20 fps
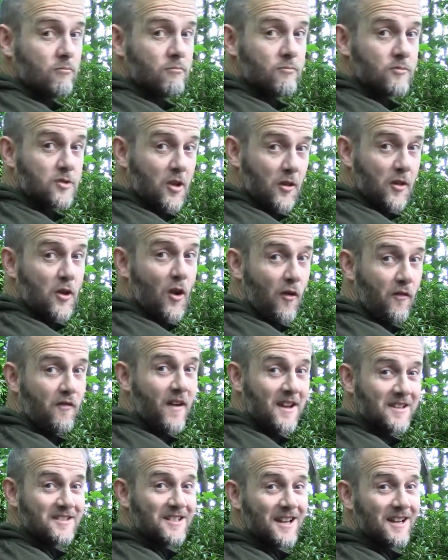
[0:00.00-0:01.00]
so that you're
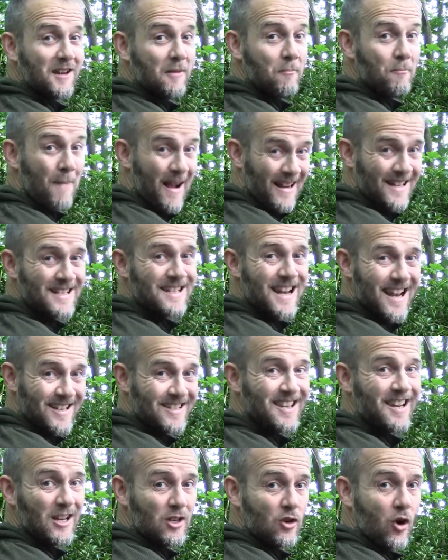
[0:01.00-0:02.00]
facing
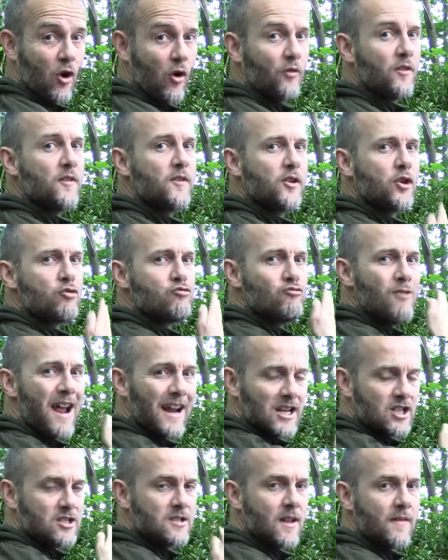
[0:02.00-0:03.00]
magnetic north in the
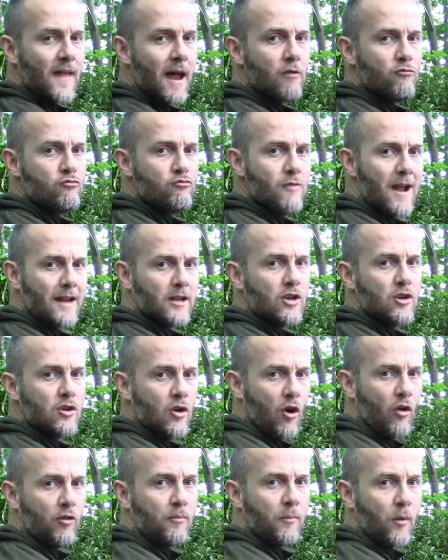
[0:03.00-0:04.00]
direction that that red
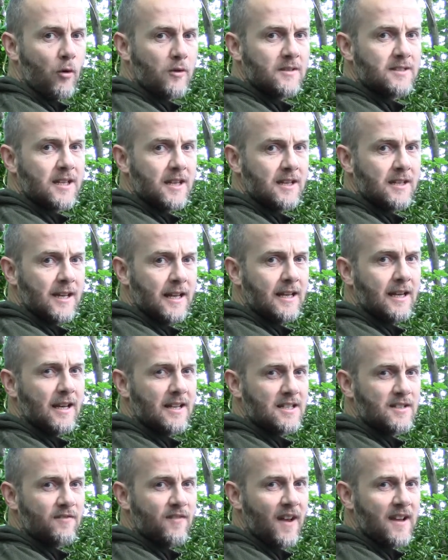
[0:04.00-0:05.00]
north pointing needle
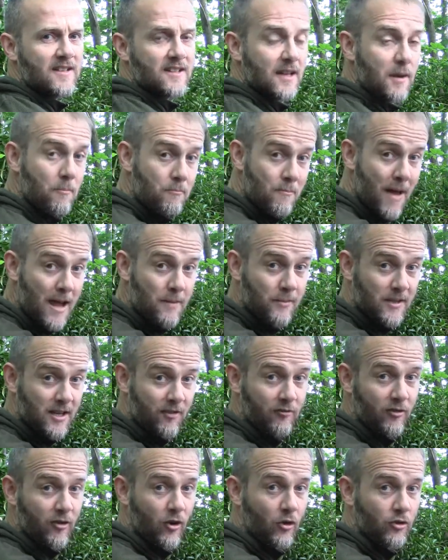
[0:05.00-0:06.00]
is facing, maybe
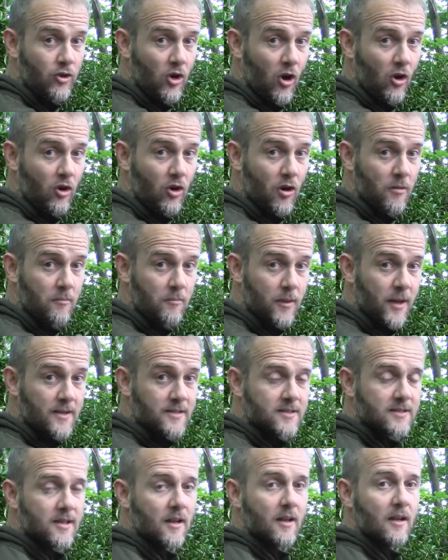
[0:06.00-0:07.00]
different on your
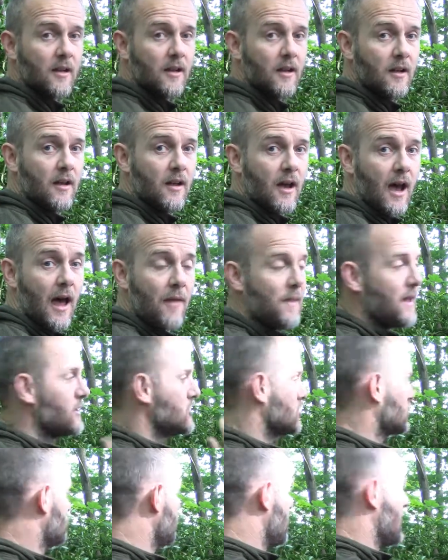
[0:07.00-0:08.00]
compass, and then
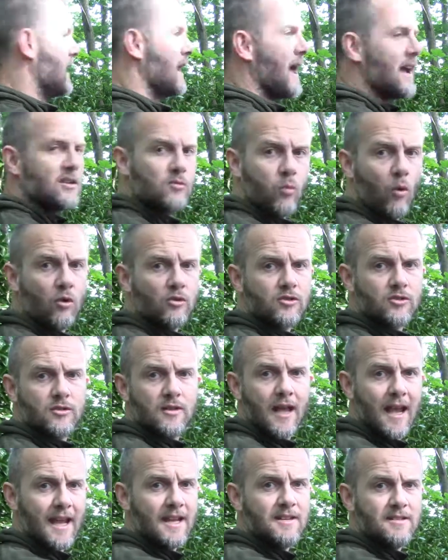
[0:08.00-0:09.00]
just realise what's
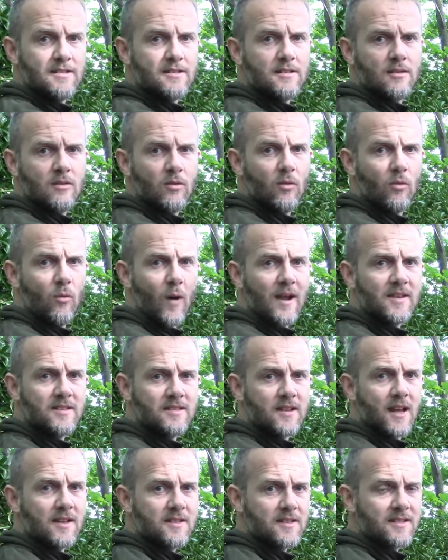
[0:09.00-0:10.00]
east,
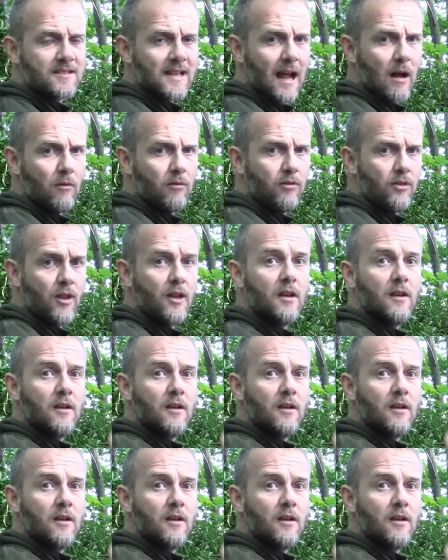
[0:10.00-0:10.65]
west and south